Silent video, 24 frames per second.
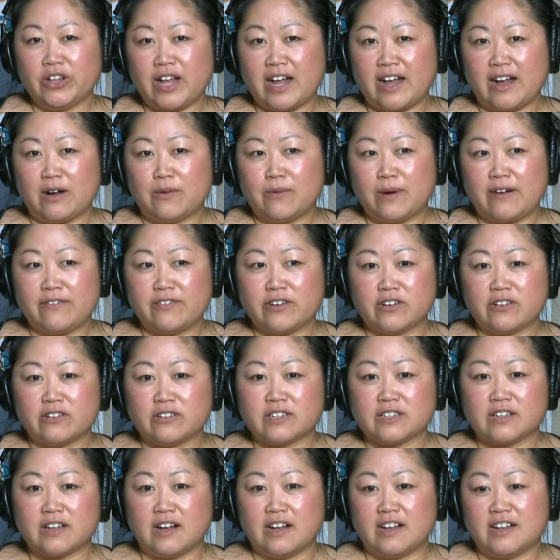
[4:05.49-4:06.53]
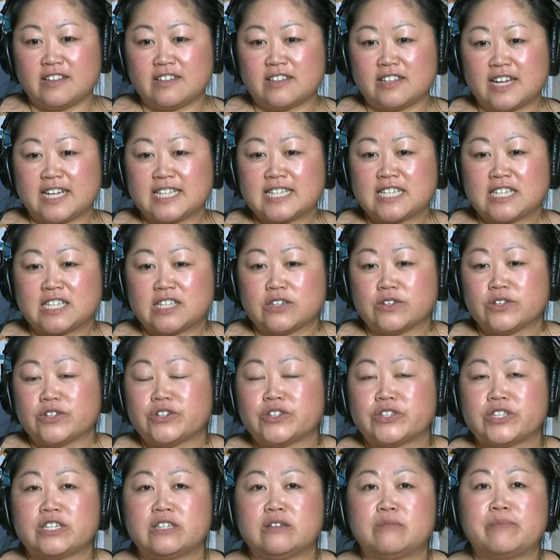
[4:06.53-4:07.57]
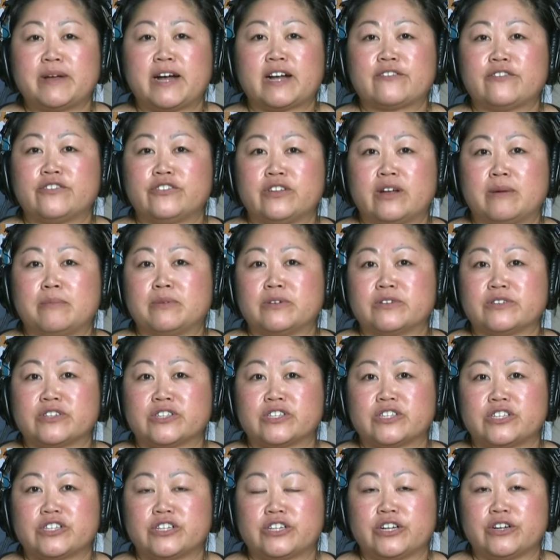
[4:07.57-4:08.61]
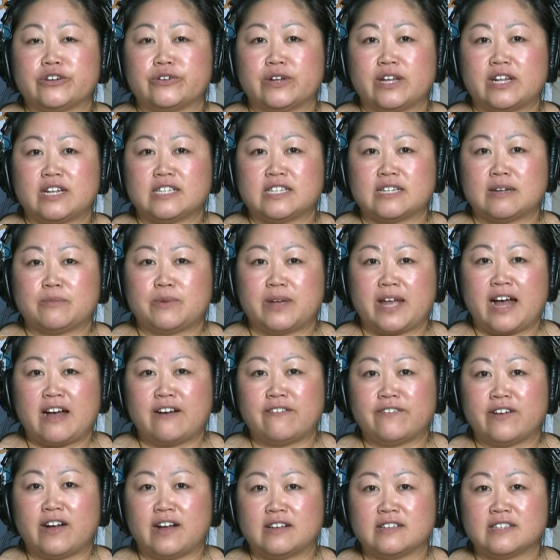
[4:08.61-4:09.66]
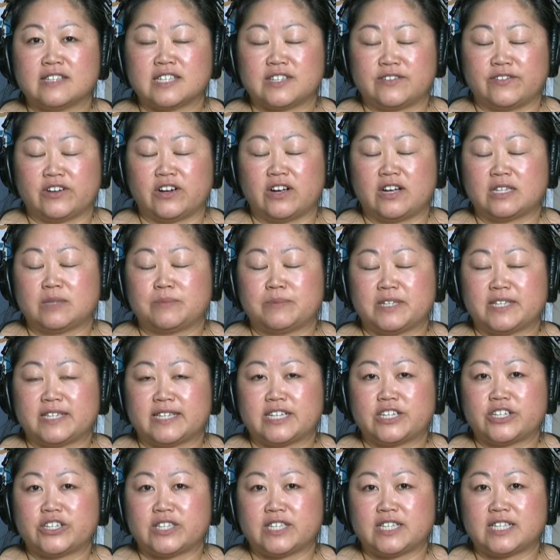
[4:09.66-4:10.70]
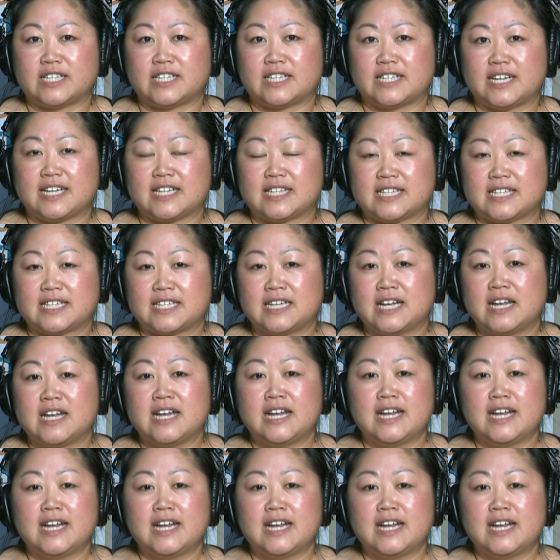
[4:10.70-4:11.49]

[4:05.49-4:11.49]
However, those are still impactful numbers, you know, anytime we have severe hospitalizations and deaths.